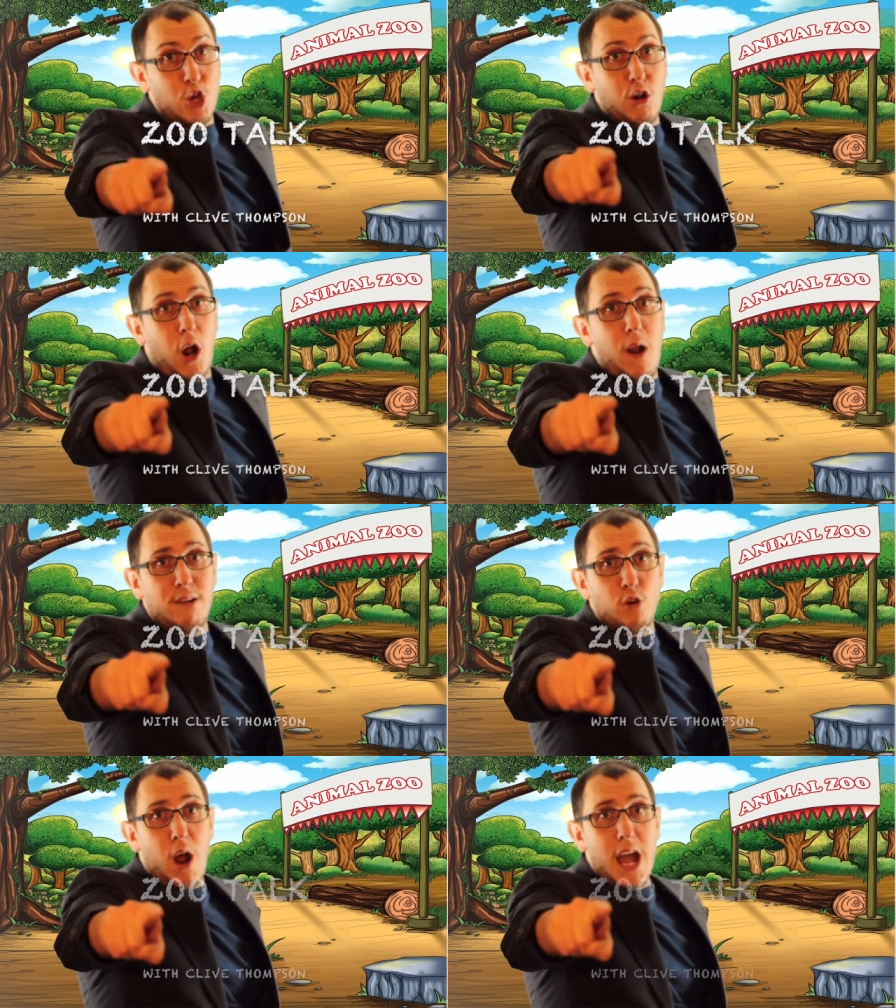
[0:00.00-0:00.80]

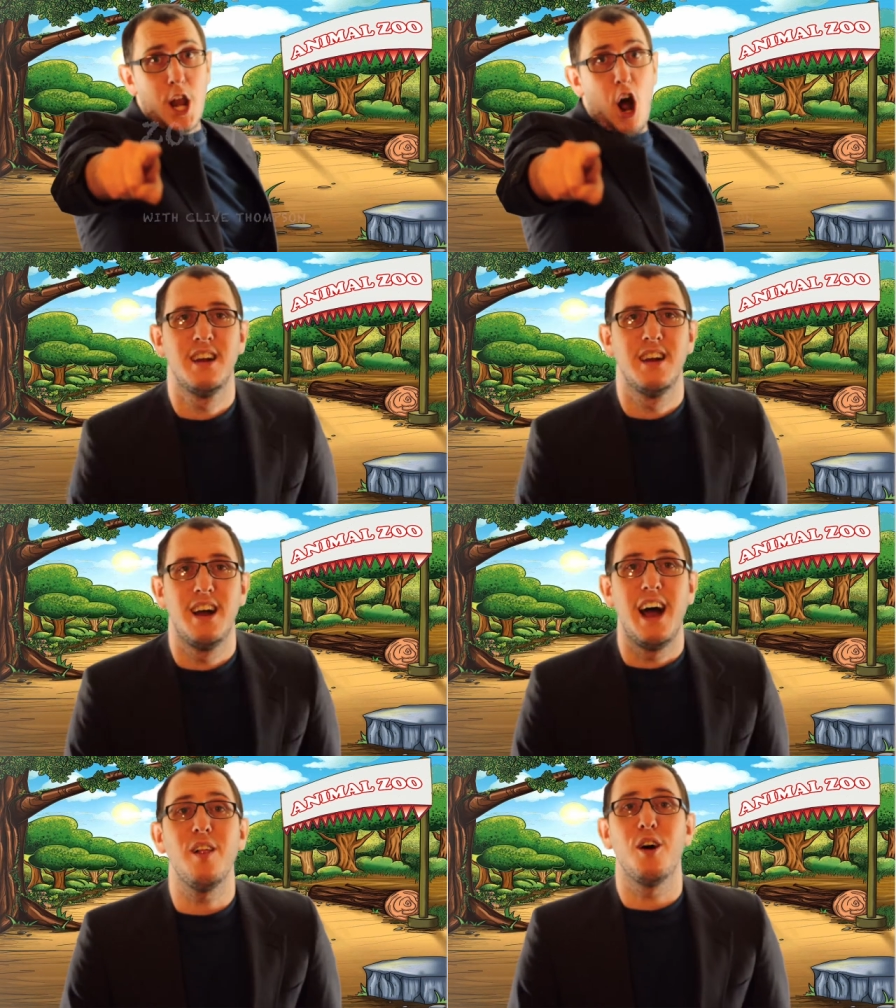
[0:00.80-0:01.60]
Thompson.
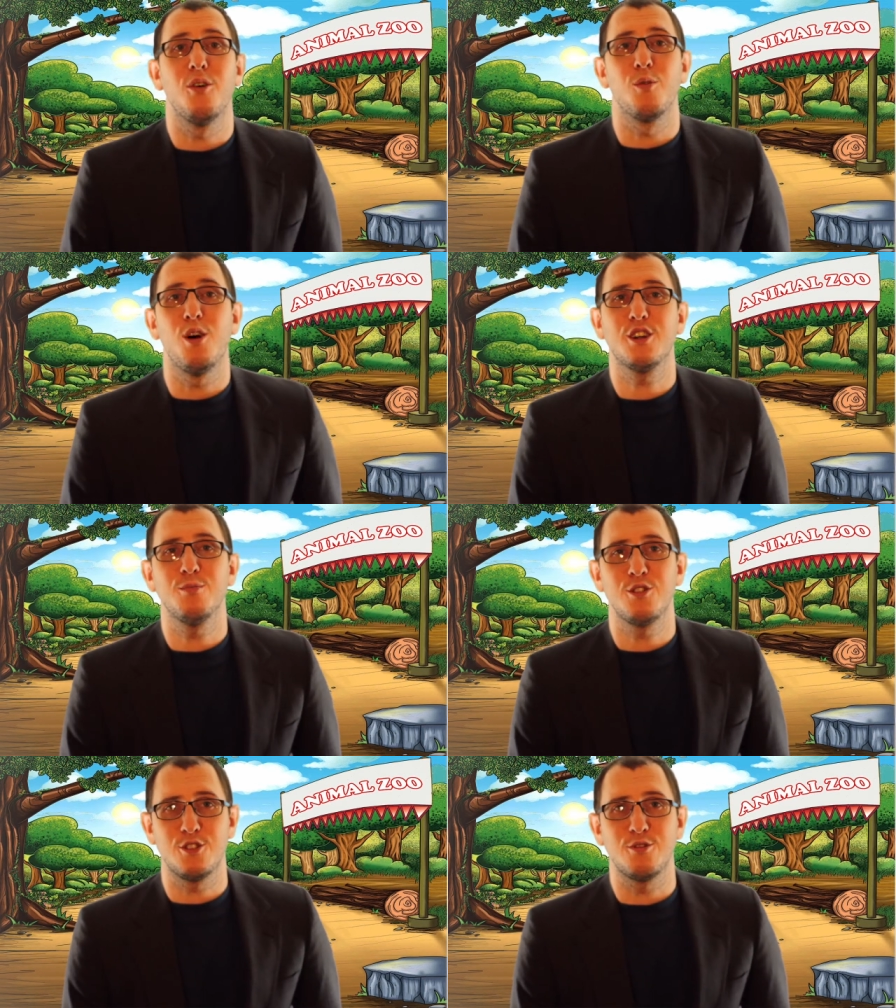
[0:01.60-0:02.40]
Hello, and welcome
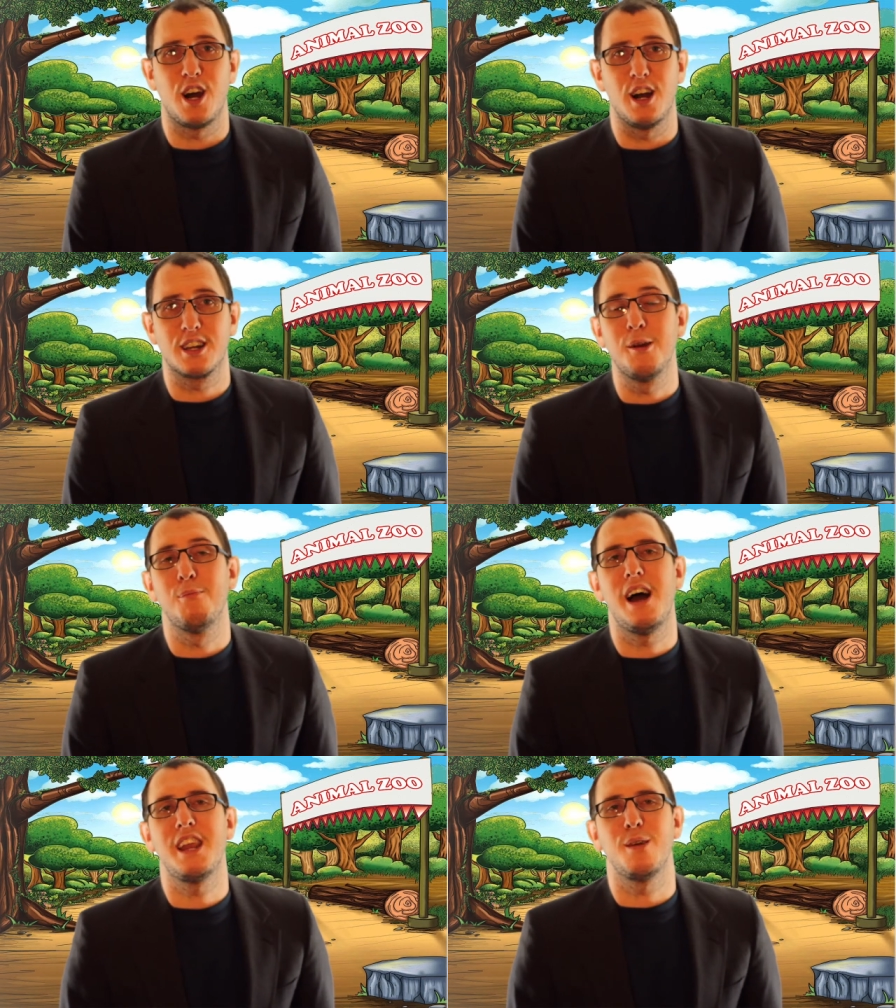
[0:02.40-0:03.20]
to Zoo Talk.
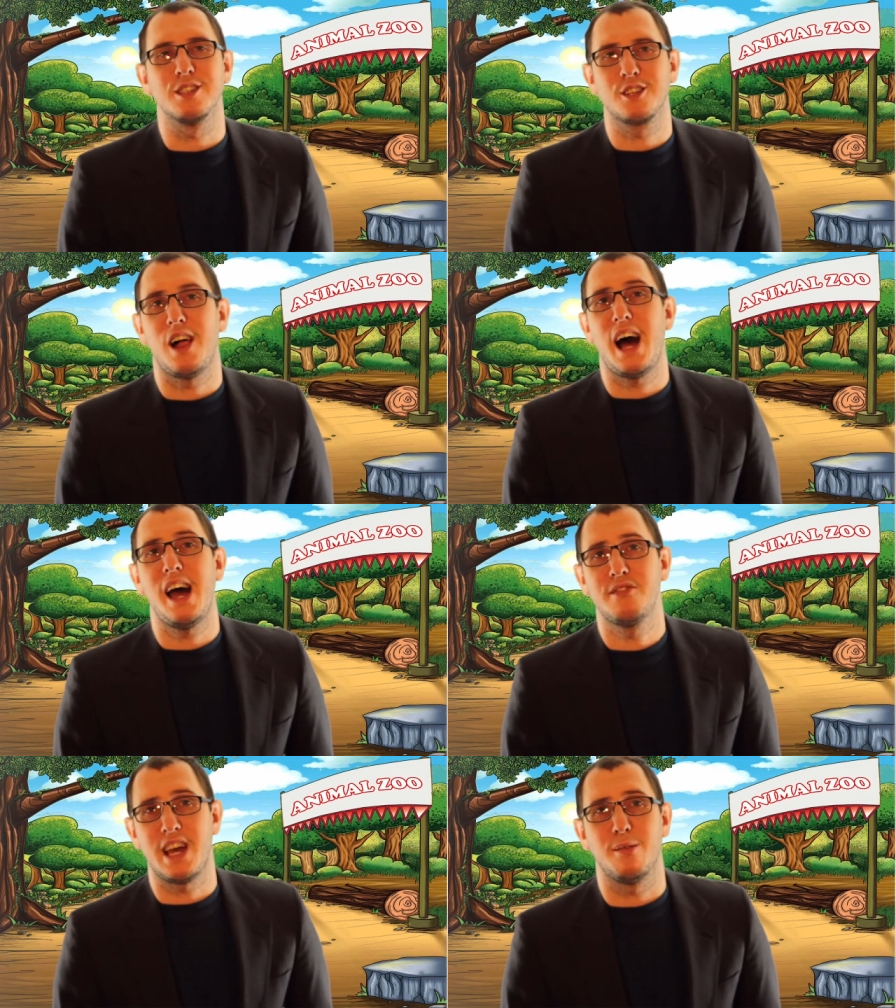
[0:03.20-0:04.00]
My name is
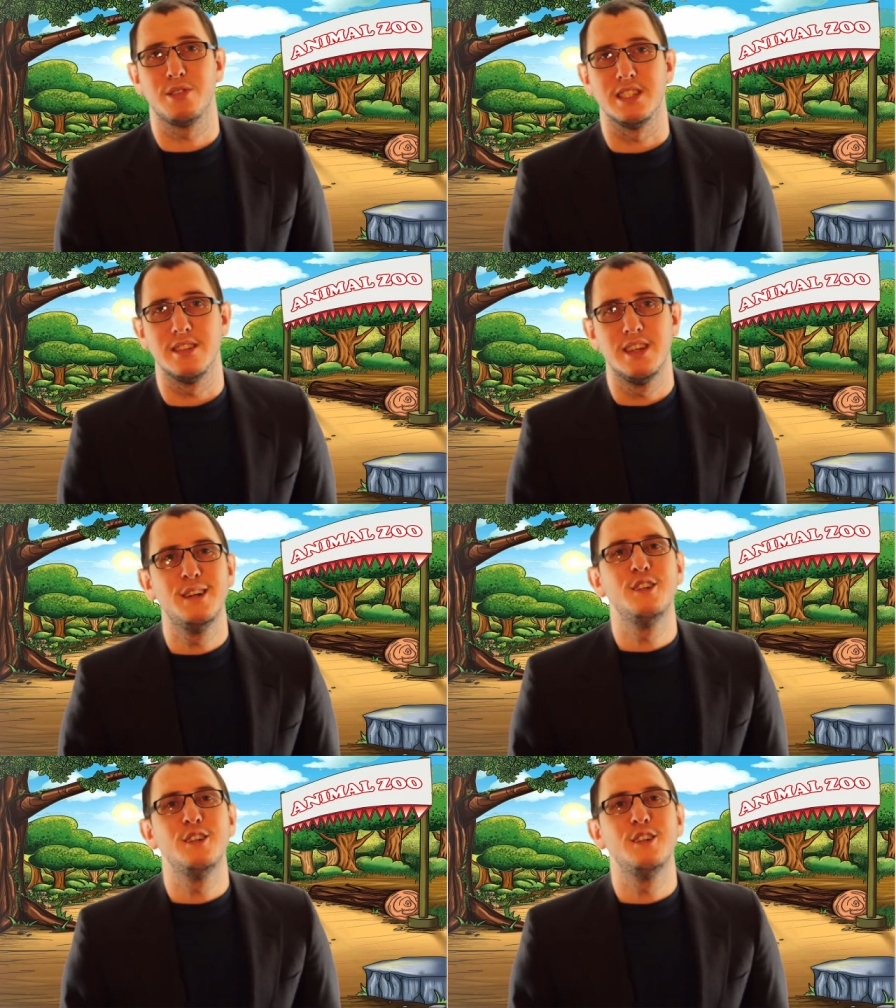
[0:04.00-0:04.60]
Clive Thompson.